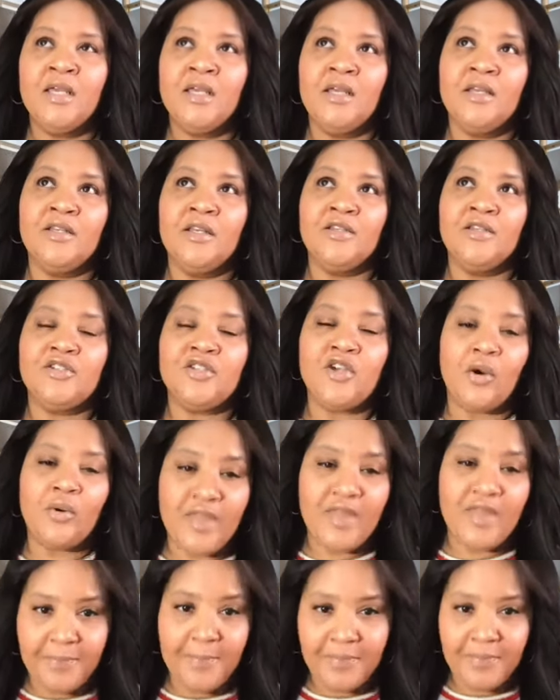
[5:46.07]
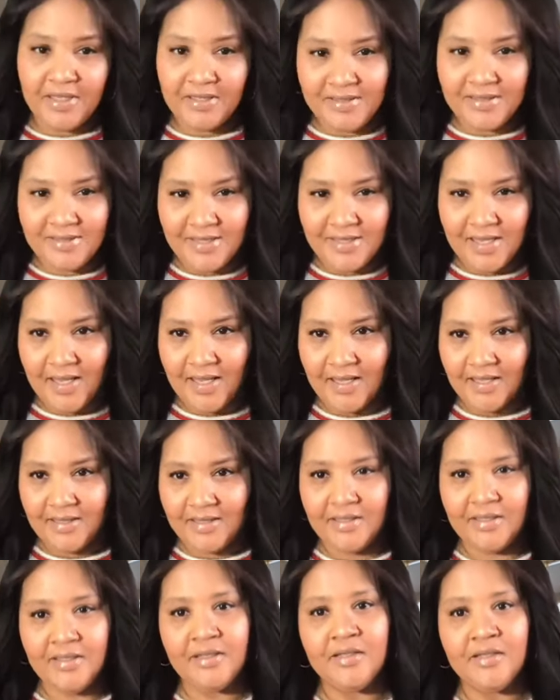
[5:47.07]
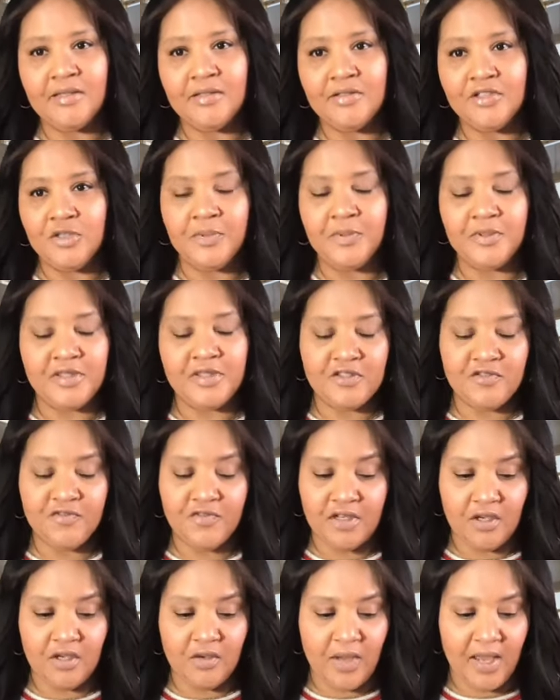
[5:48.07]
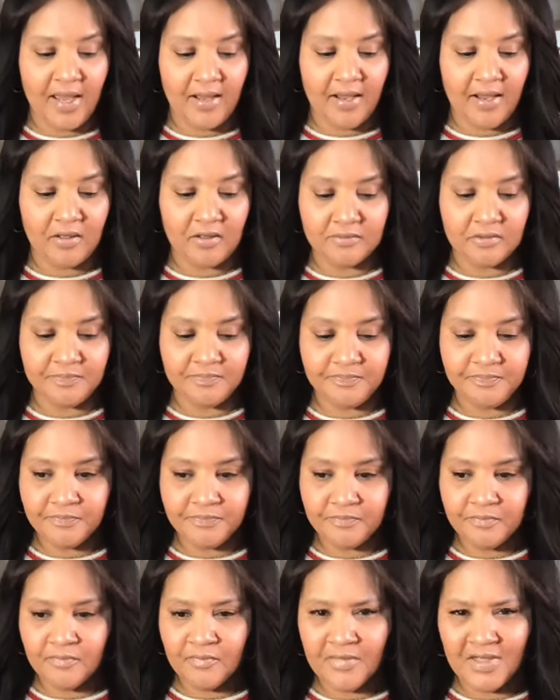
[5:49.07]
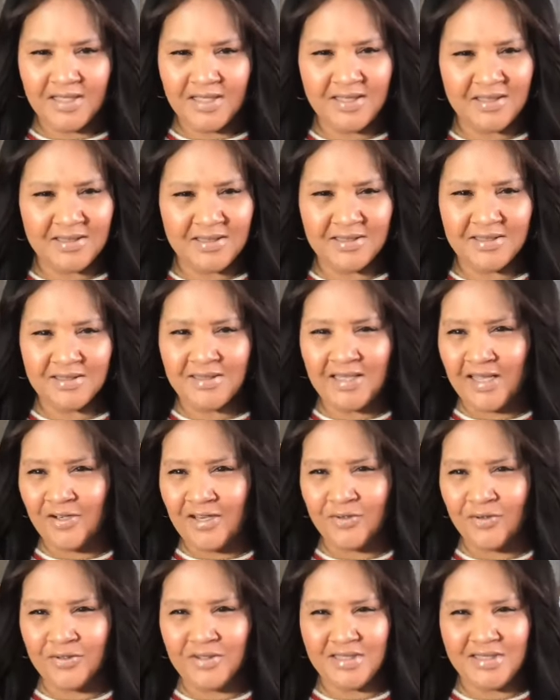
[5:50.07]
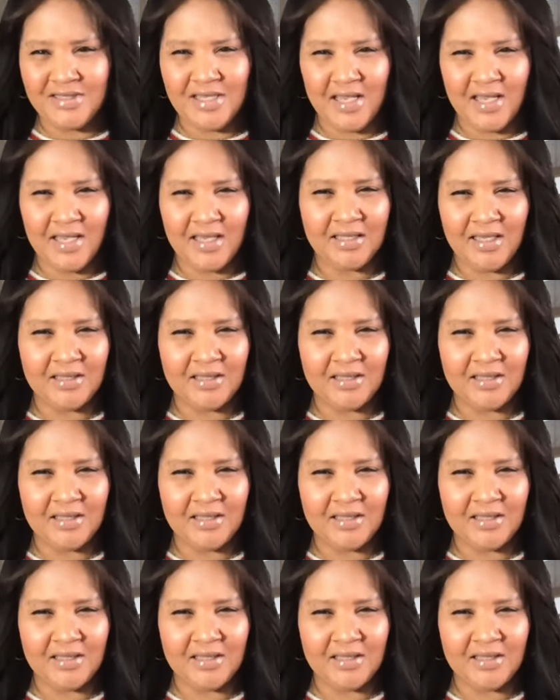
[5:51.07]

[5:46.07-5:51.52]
so that being said, she put this video out later in the day.